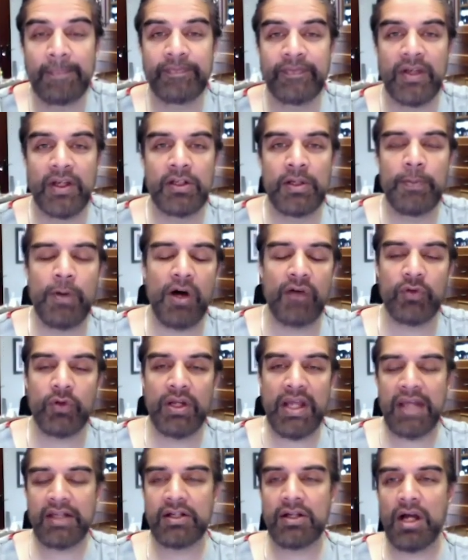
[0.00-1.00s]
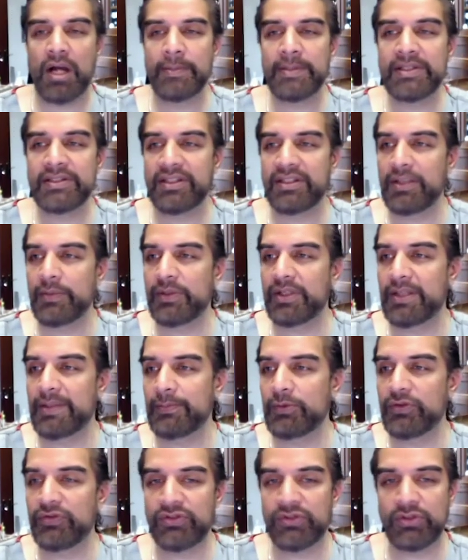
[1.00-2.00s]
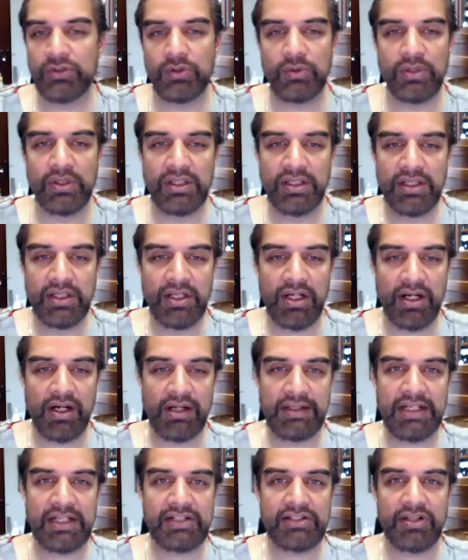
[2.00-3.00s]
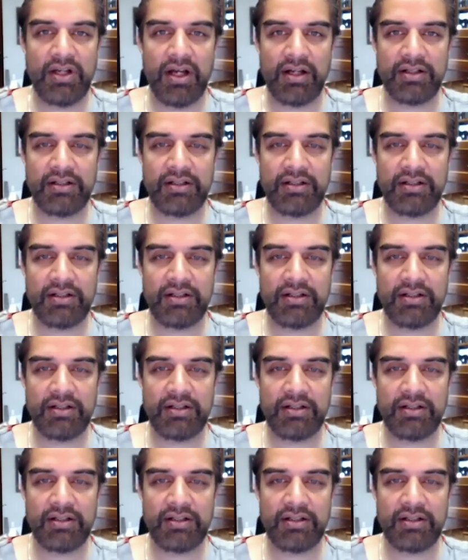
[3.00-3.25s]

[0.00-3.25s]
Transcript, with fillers: I don't know, Paul, if you want to add a comment, and then we can move to our next topic.